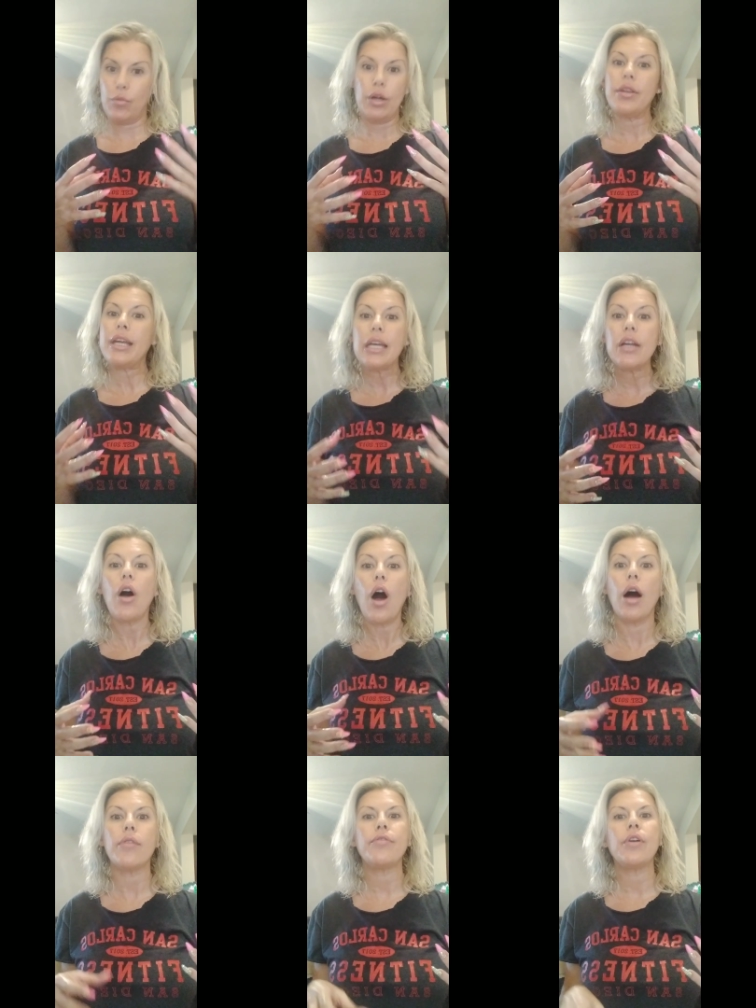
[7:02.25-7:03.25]
they get
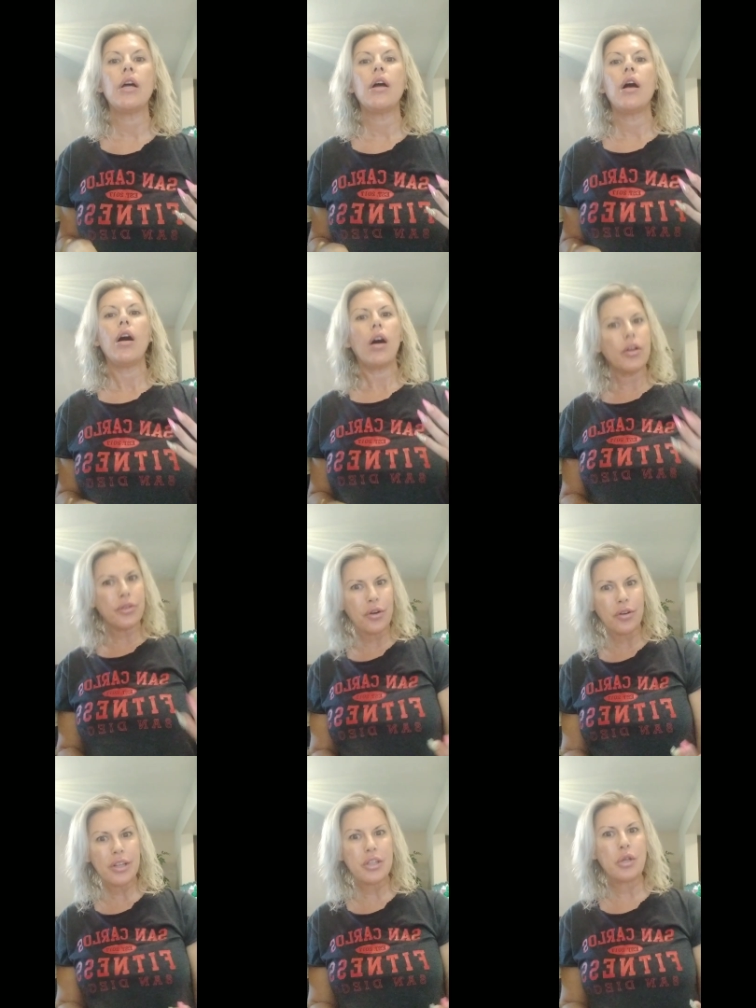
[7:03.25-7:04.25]
off on
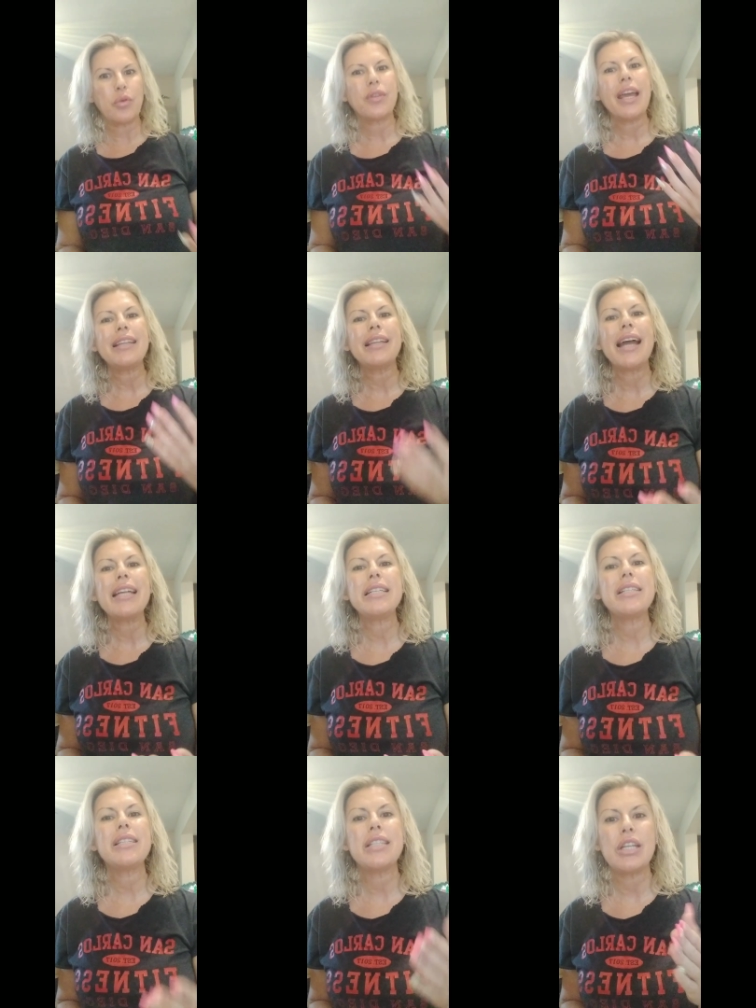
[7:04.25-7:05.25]
hurting you. They like
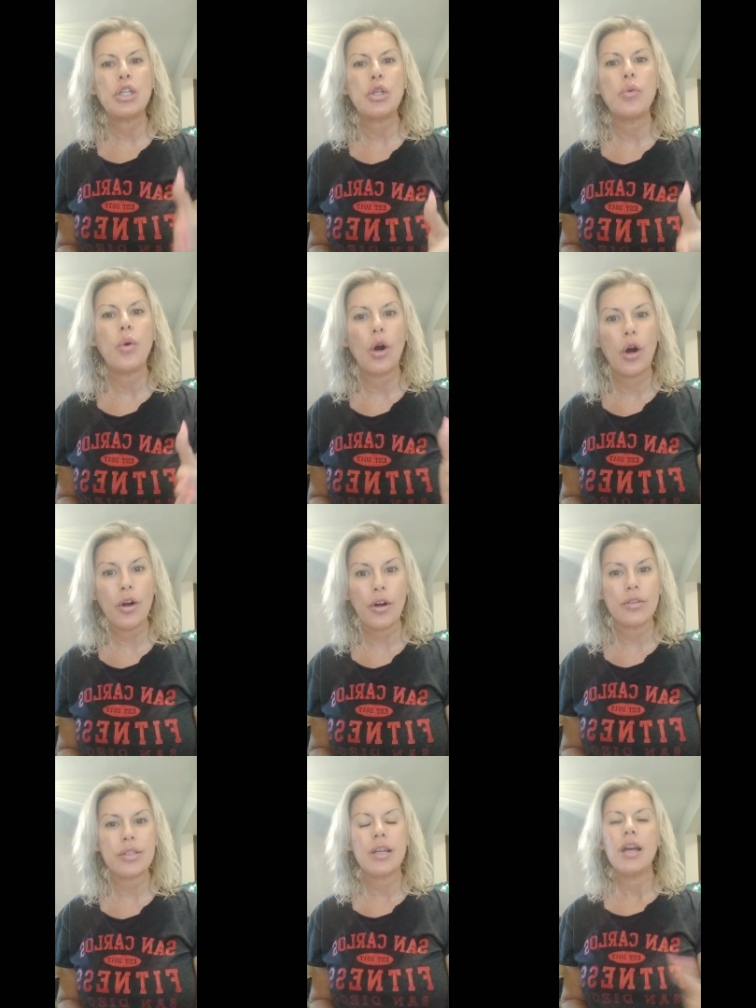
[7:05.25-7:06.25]
to see you
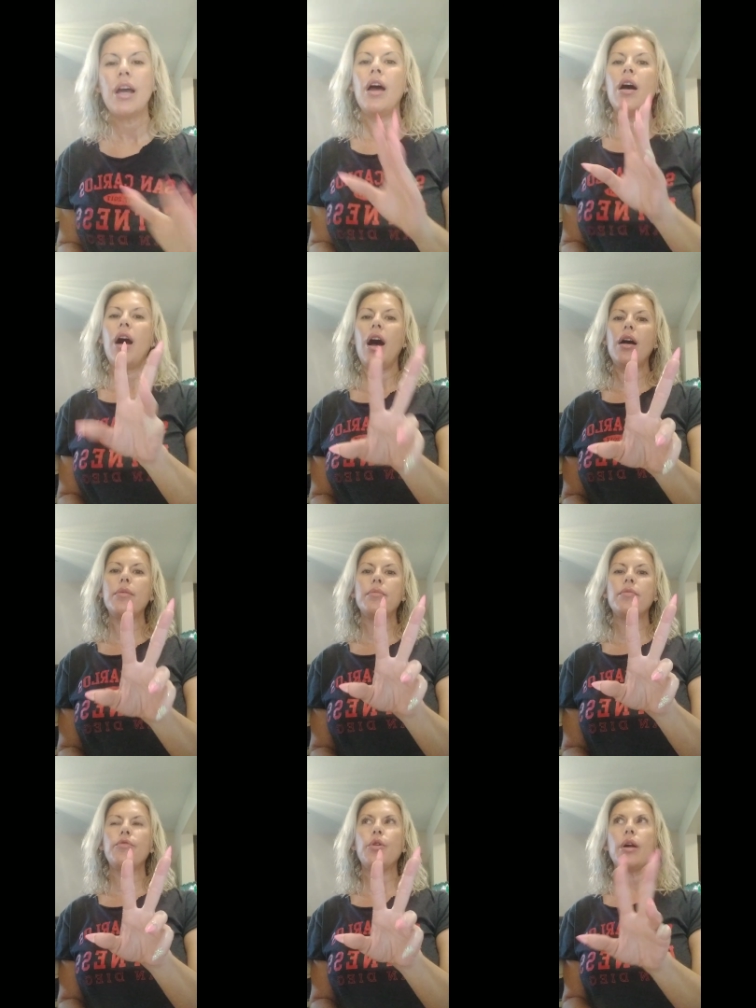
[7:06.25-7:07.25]
hurt
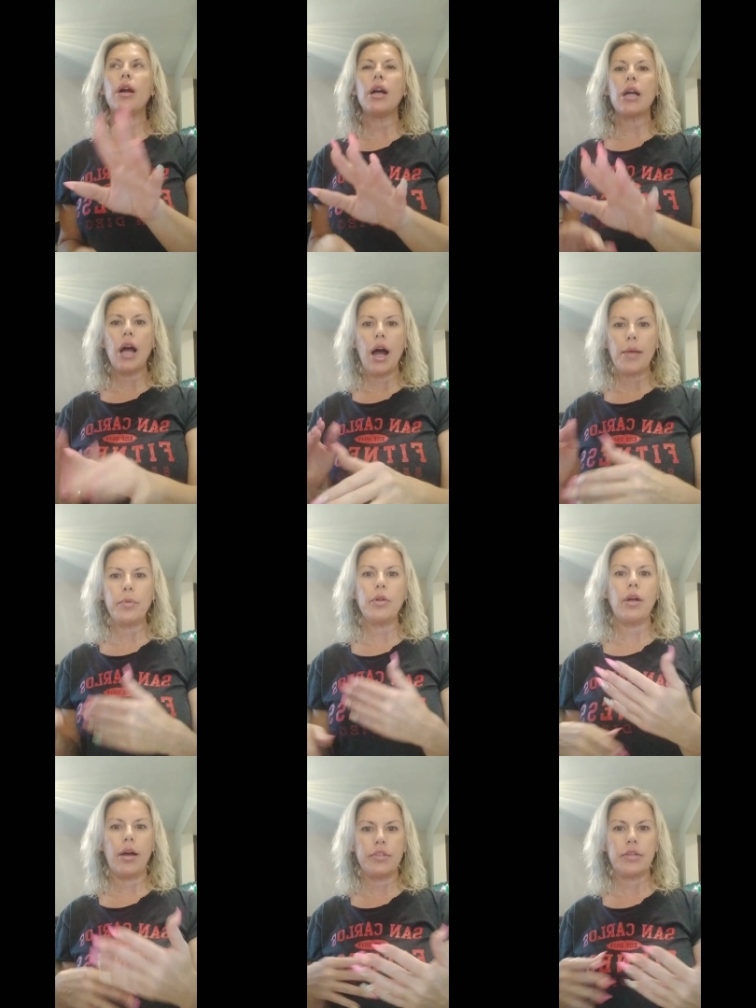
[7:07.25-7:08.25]
for a
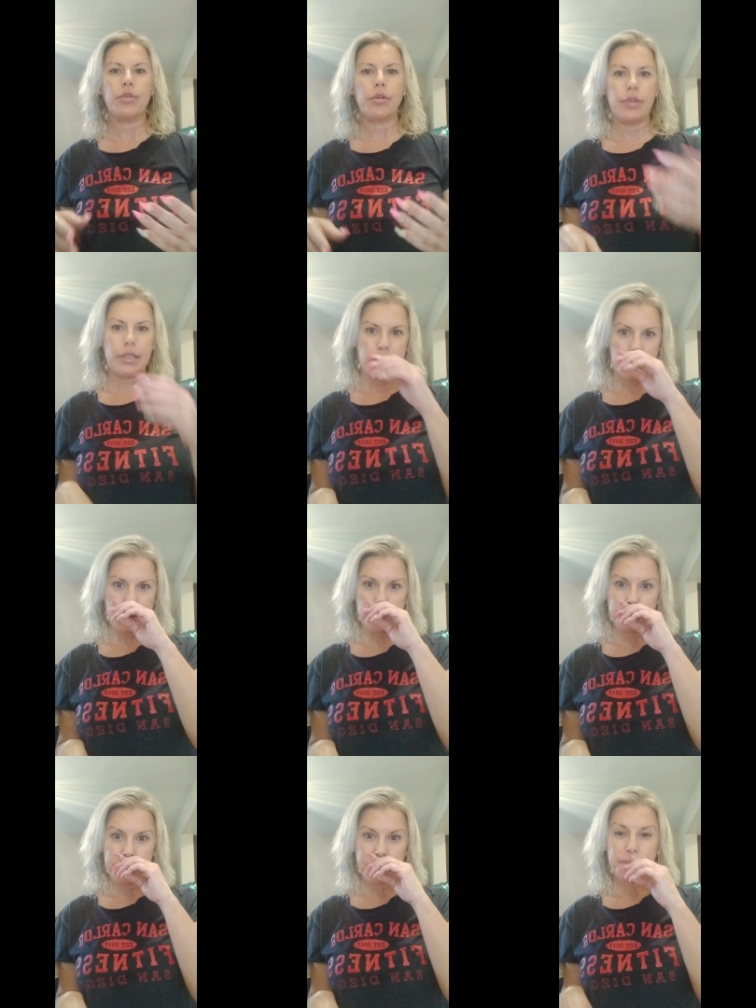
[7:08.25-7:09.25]
couple of different reasons.
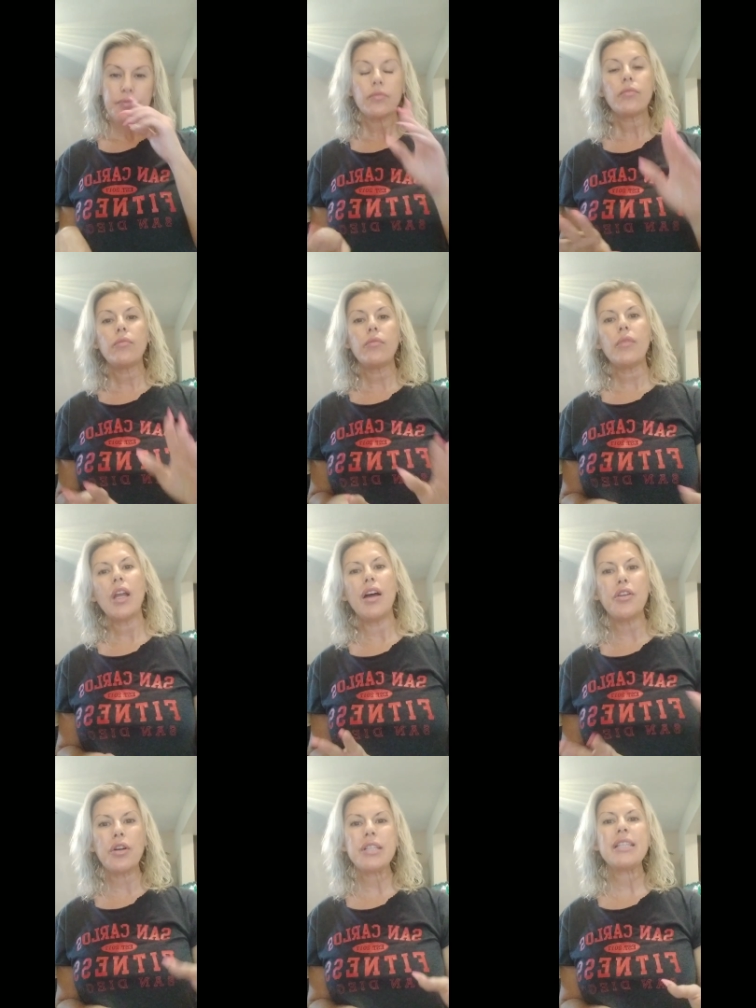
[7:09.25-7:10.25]
A
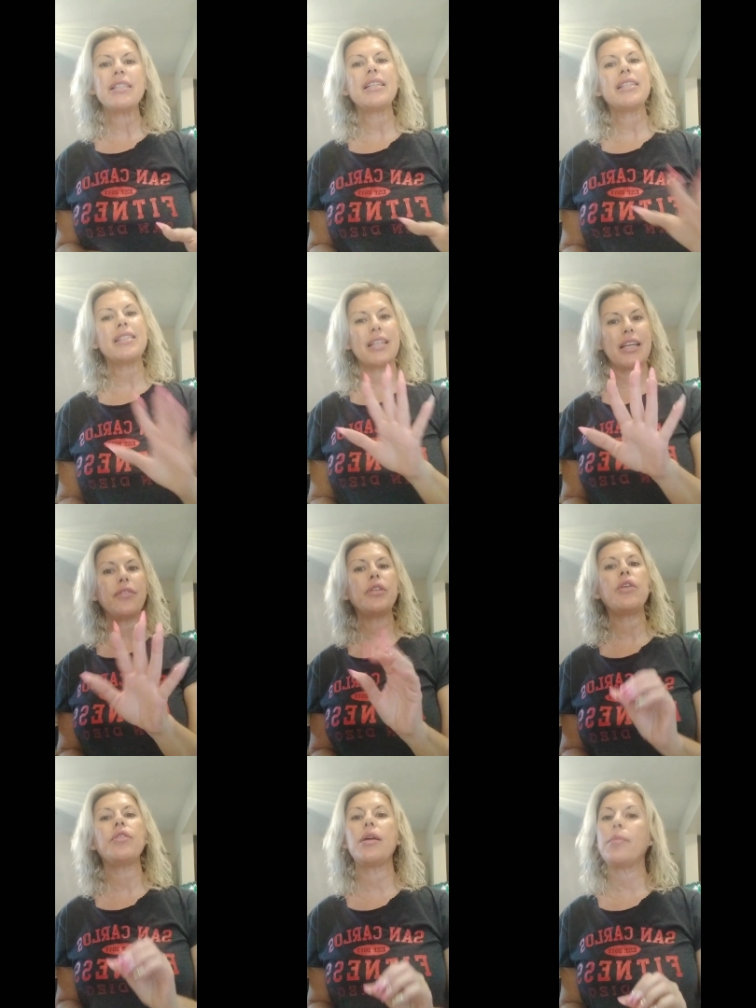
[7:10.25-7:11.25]
narcissist, even
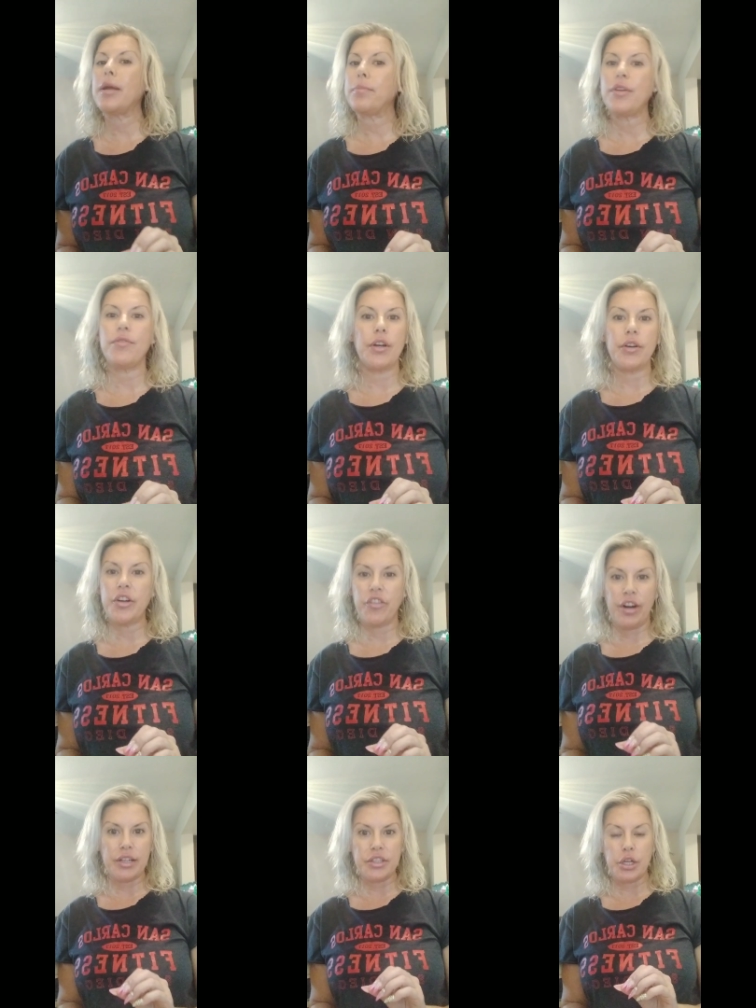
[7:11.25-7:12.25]
though they might be very
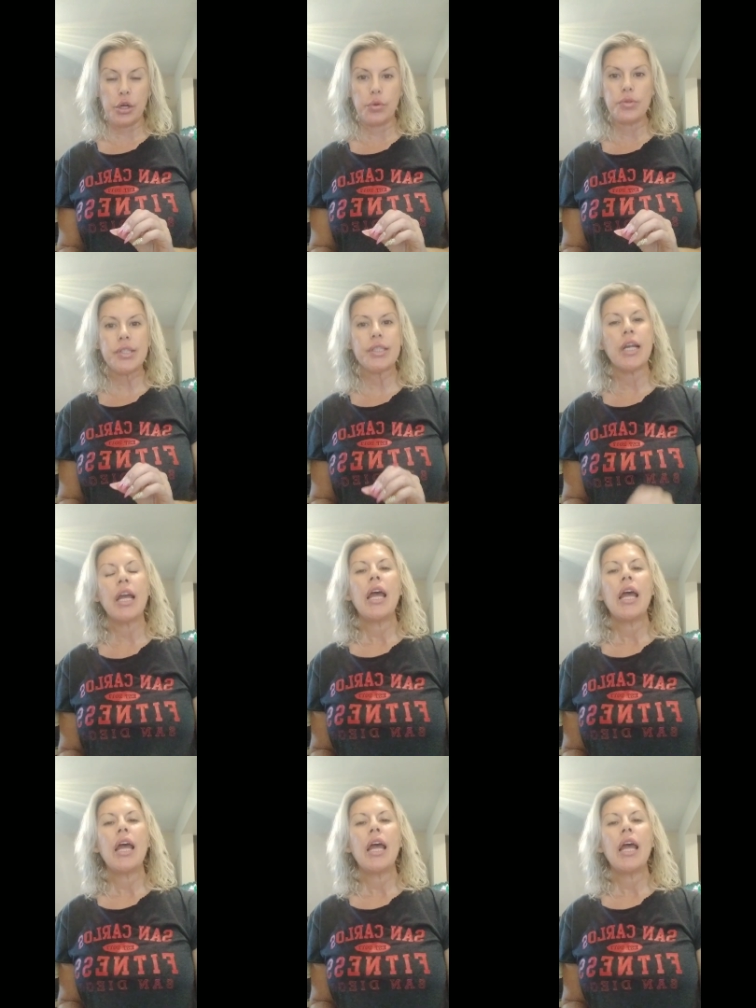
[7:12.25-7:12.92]
grandiose